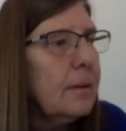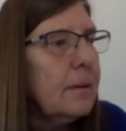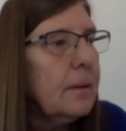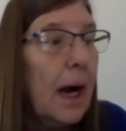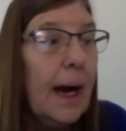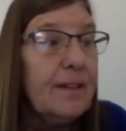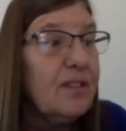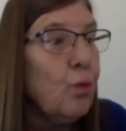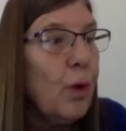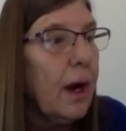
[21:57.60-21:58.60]
I
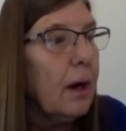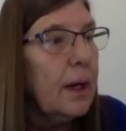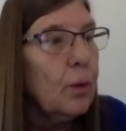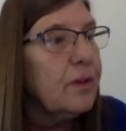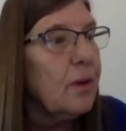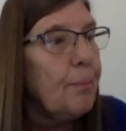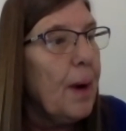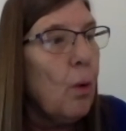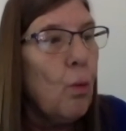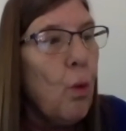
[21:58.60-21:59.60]
swear, it was
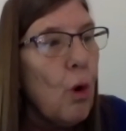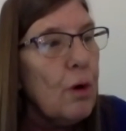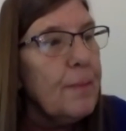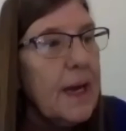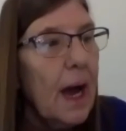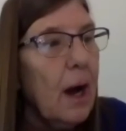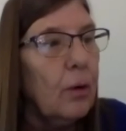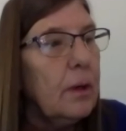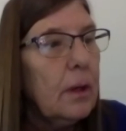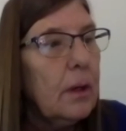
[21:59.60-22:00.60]
about wore me
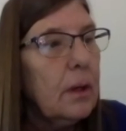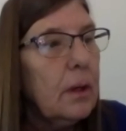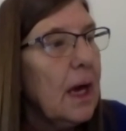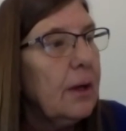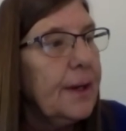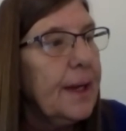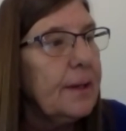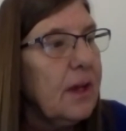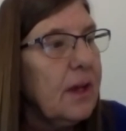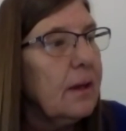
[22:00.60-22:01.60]
out yelling at
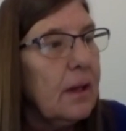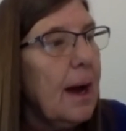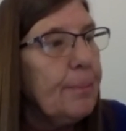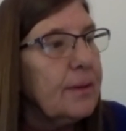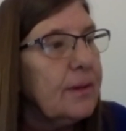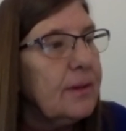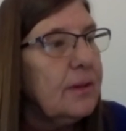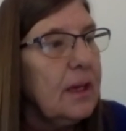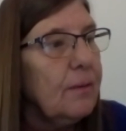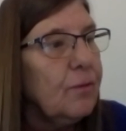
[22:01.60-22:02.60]
Dunlop and
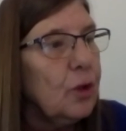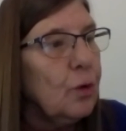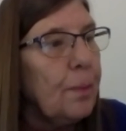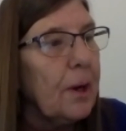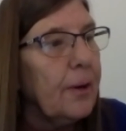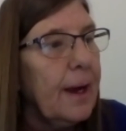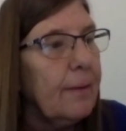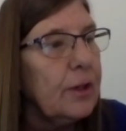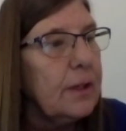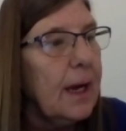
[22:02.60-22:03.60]
Steve Dewberry
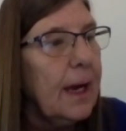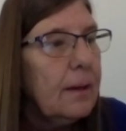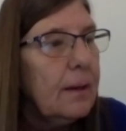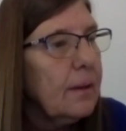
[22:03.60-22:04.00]
every day.